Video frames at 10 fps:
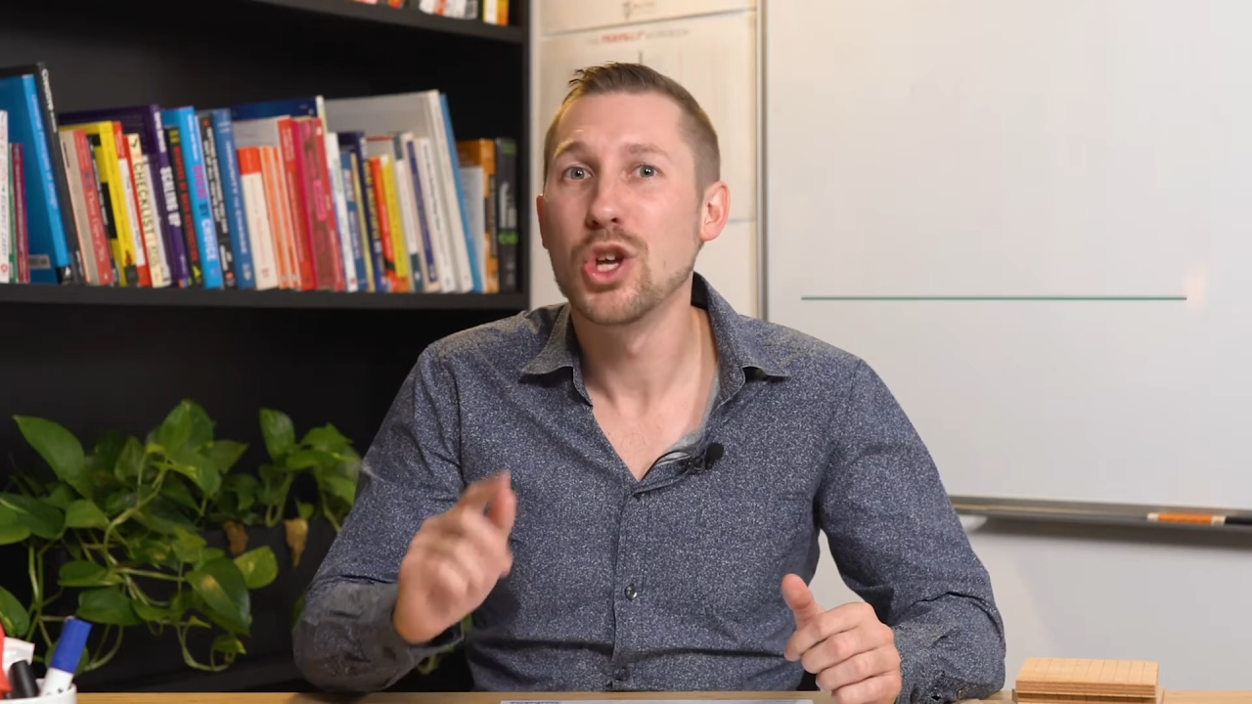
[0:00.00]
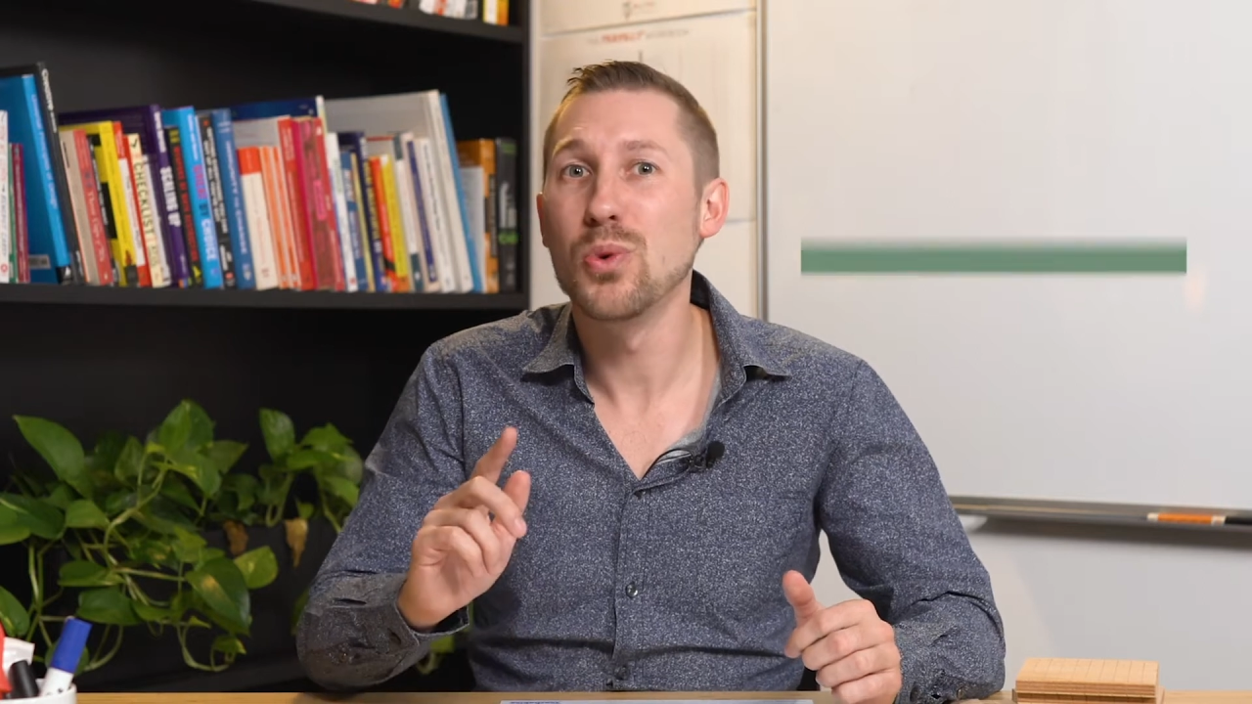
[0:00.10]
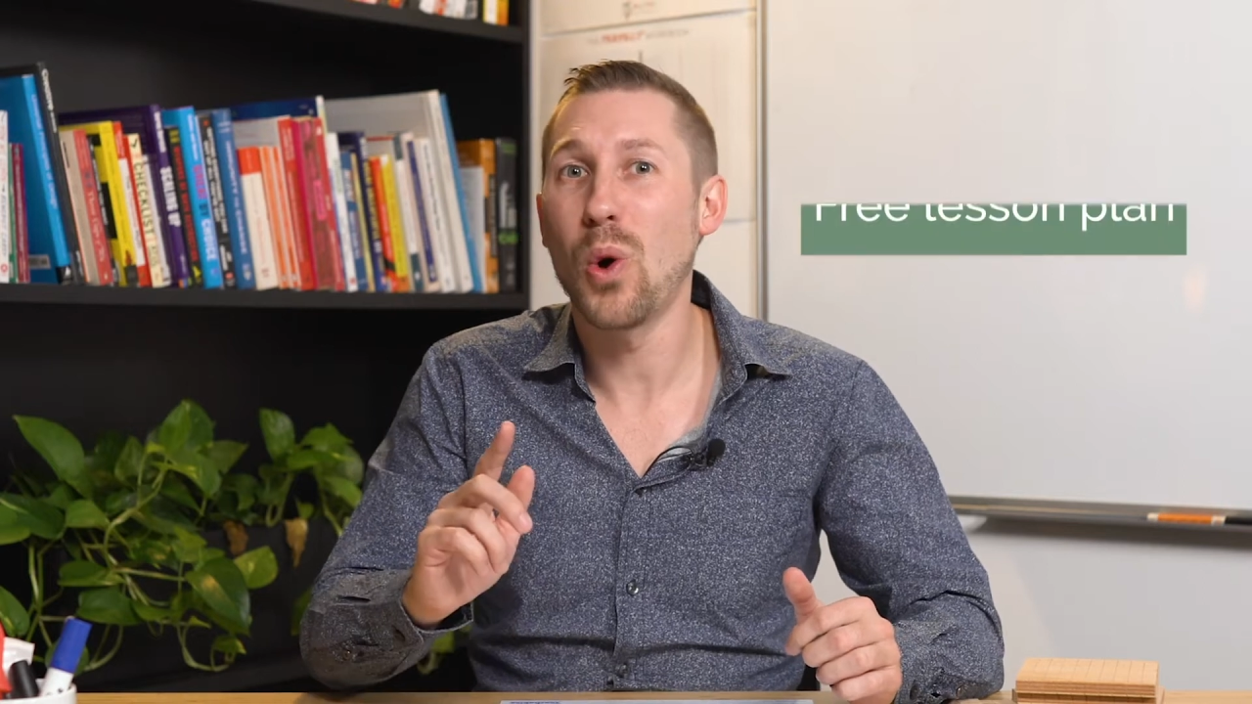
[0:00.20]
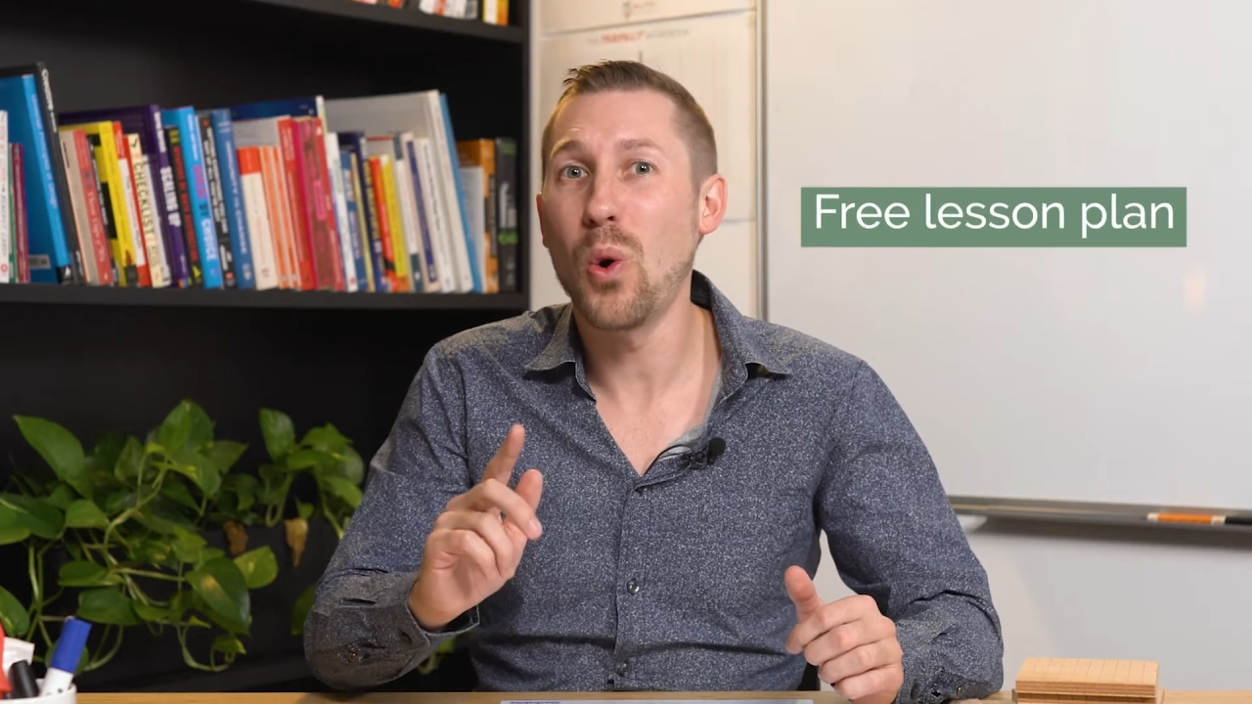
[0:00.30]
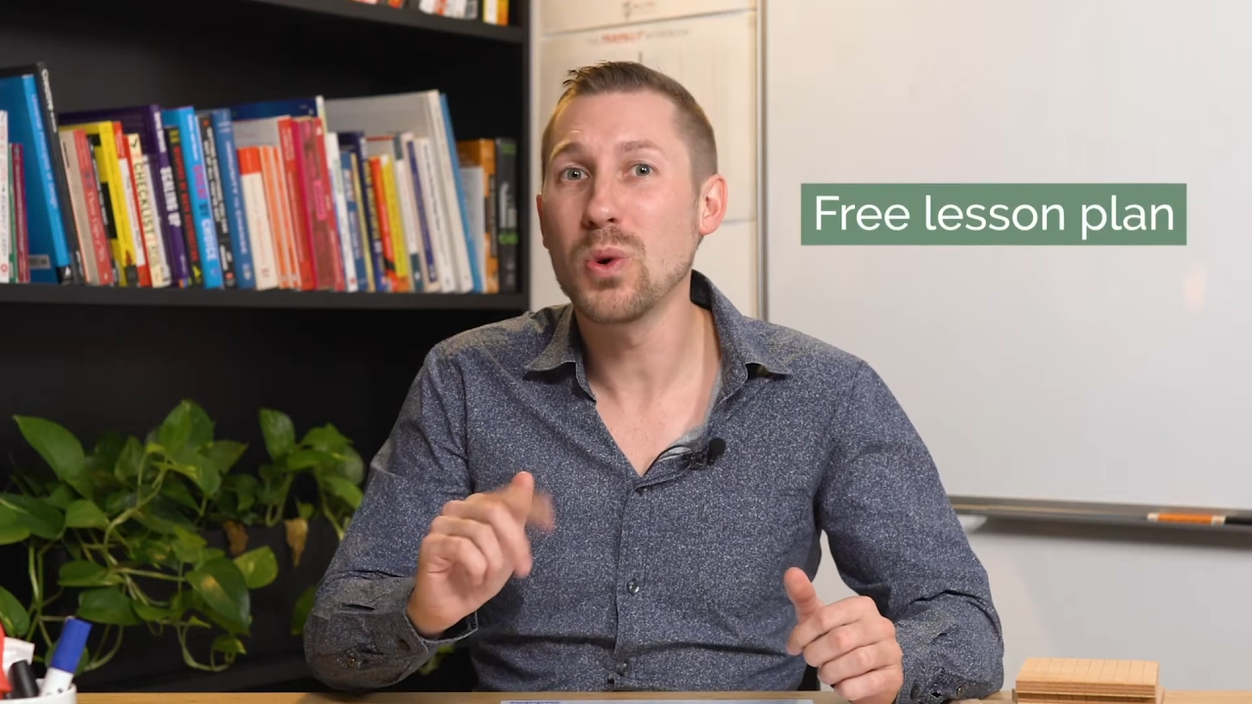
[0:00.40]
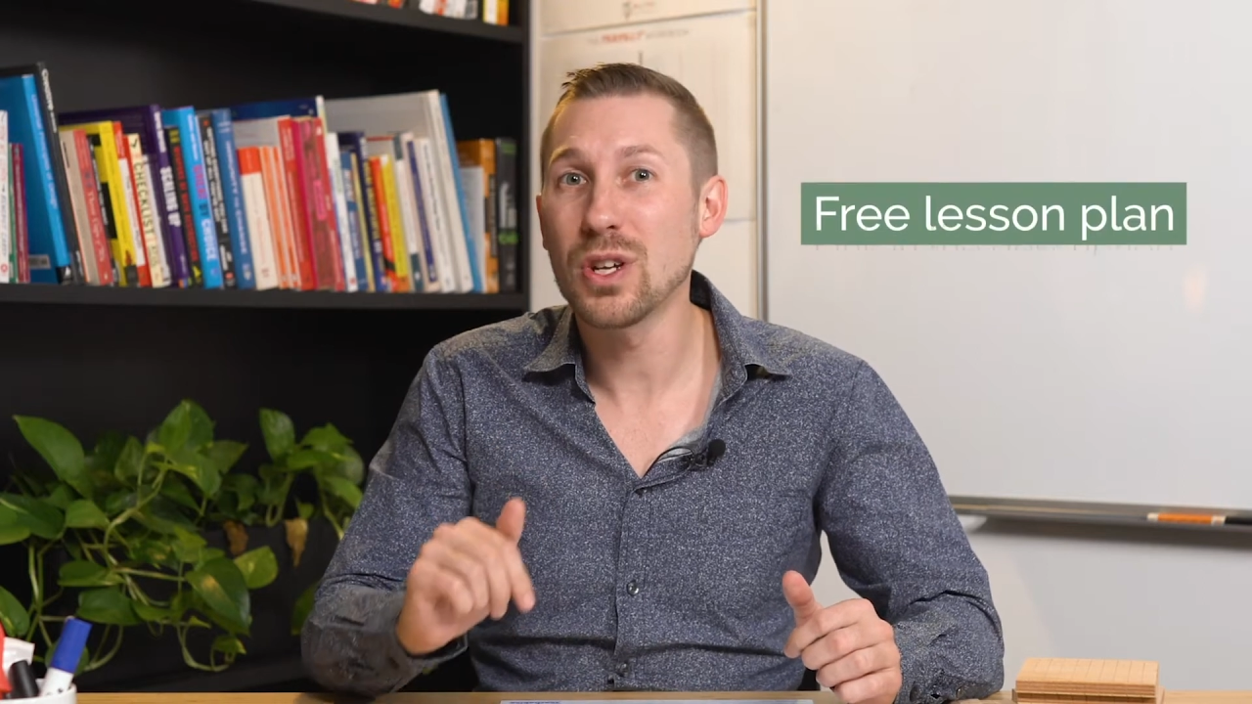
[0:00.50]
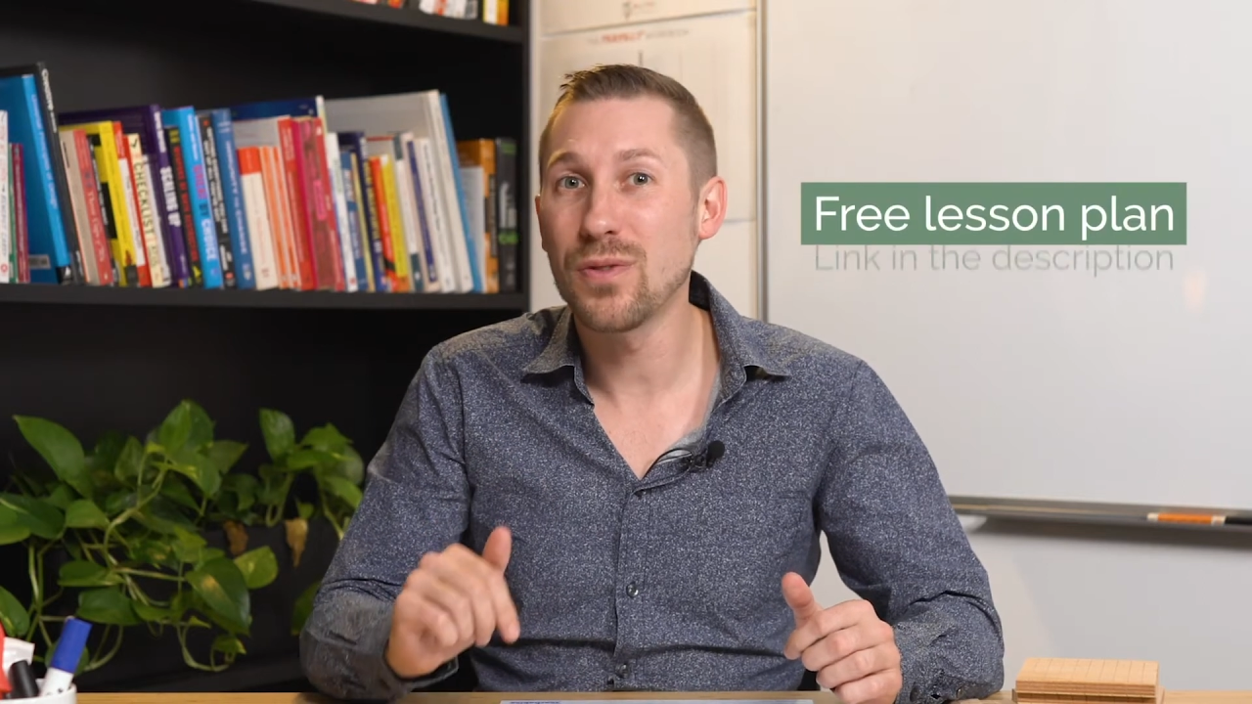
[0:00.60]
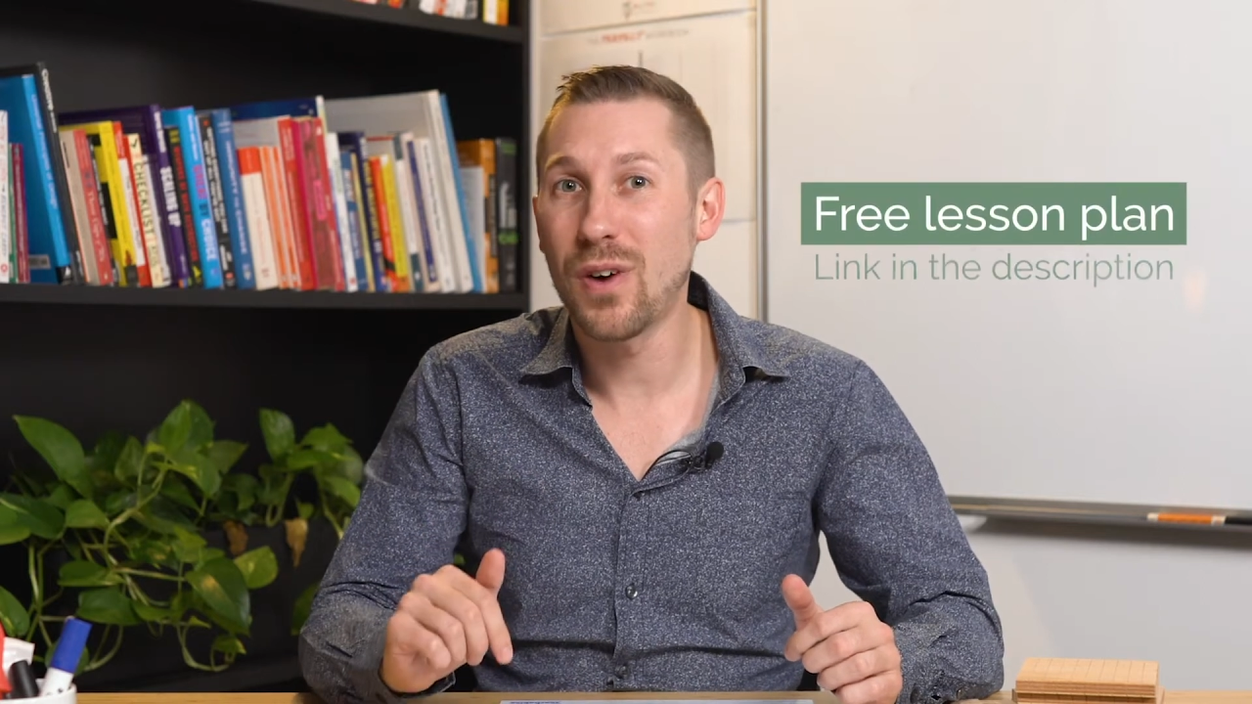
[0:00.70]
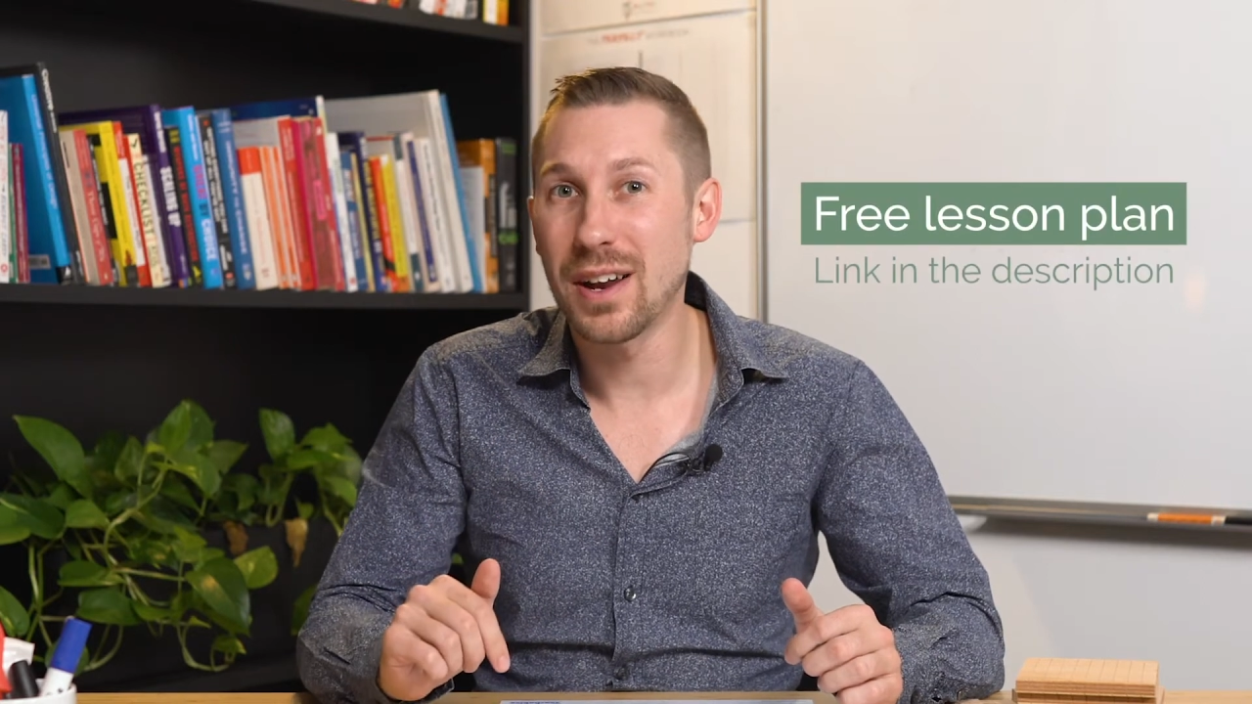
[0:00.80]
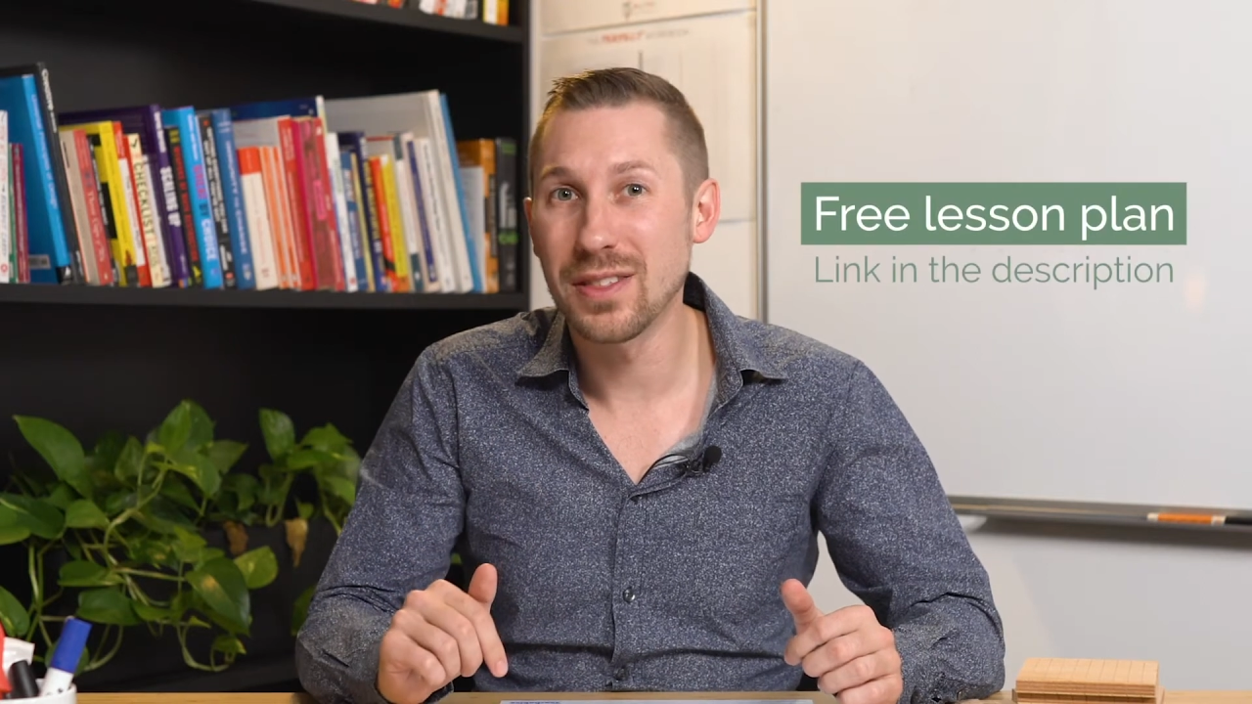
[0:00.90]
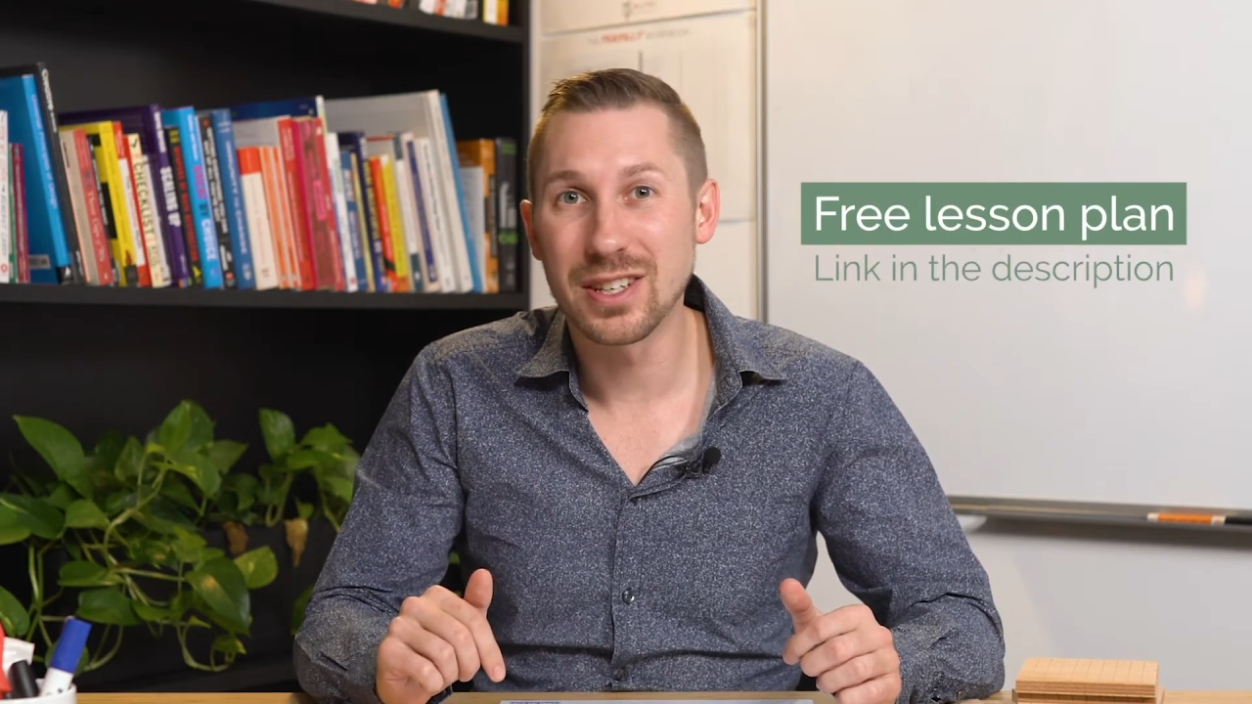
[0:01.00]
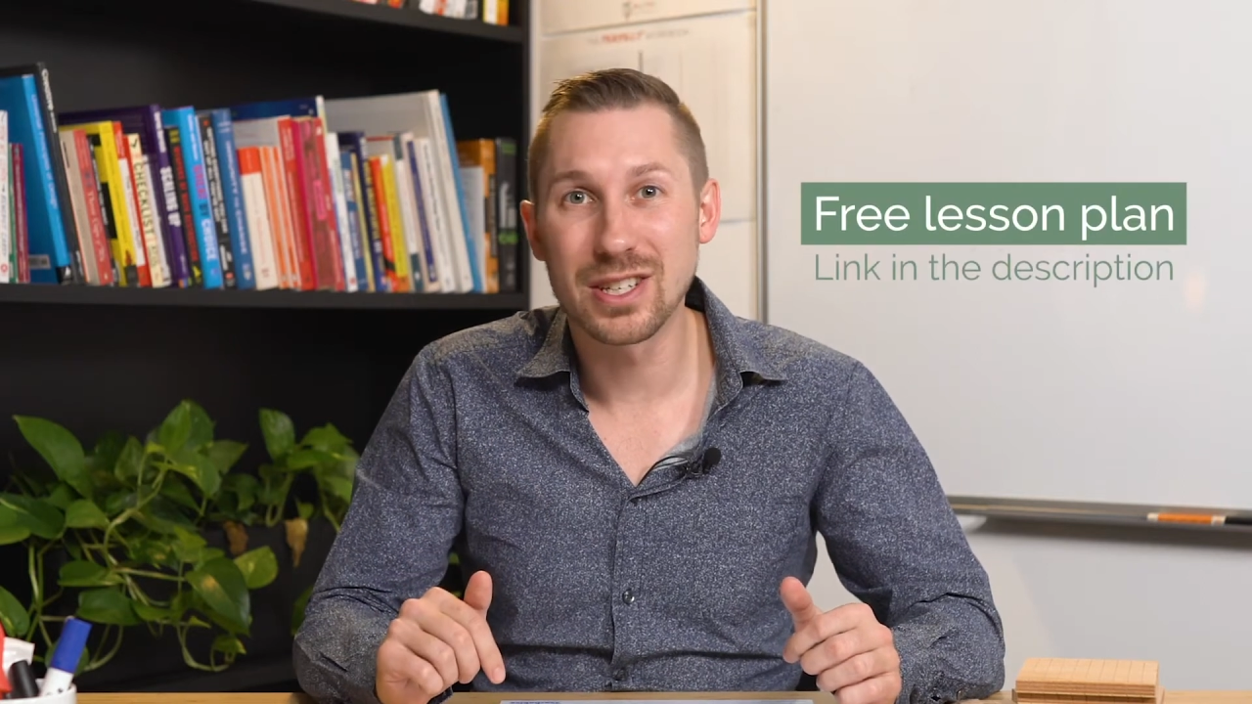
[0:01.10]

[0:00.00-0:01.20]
You will also find in the